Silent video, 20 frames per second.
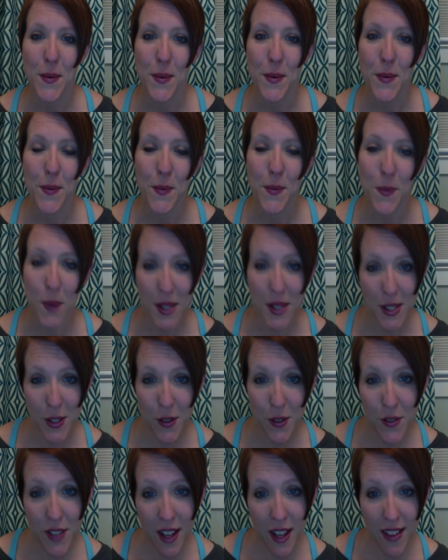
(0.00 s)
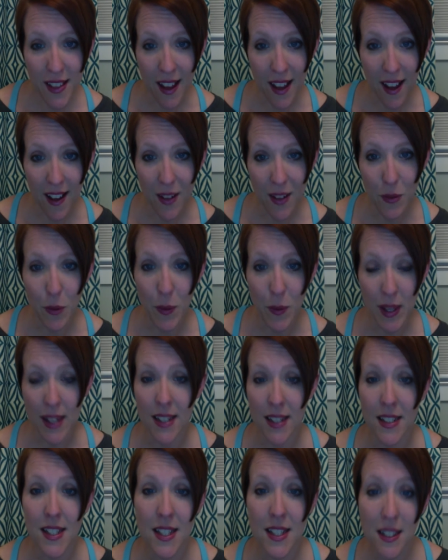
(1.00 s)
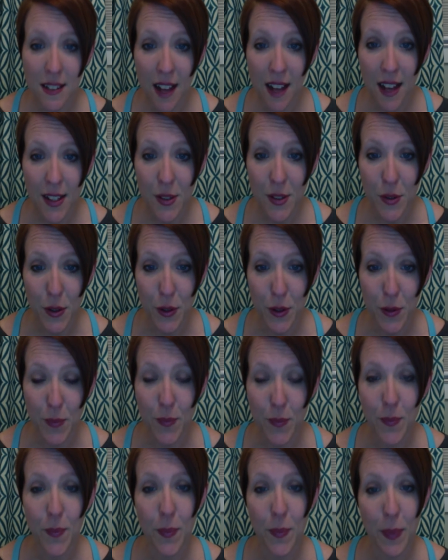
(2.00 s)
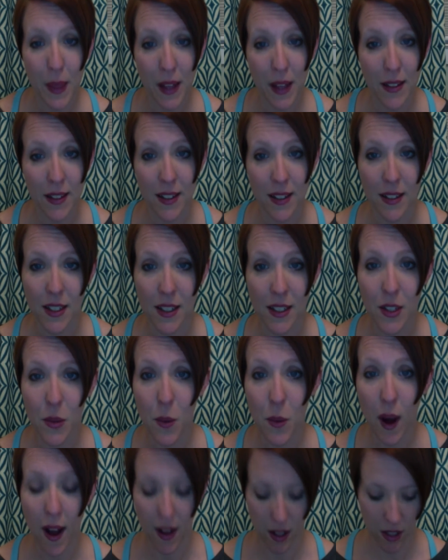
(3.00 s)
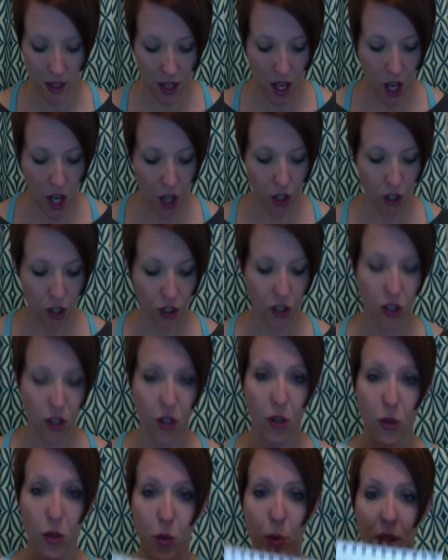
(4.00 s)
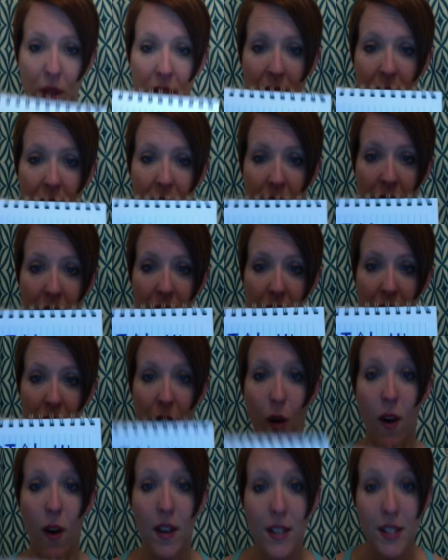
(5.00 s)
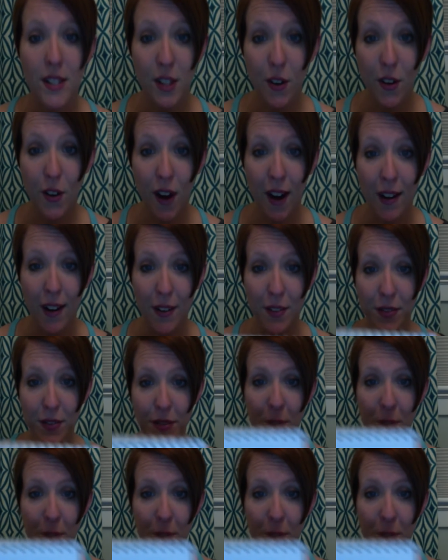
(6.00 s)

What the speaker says: Once you've done that, when we get into the classroom in a little while, you will go on to Socrative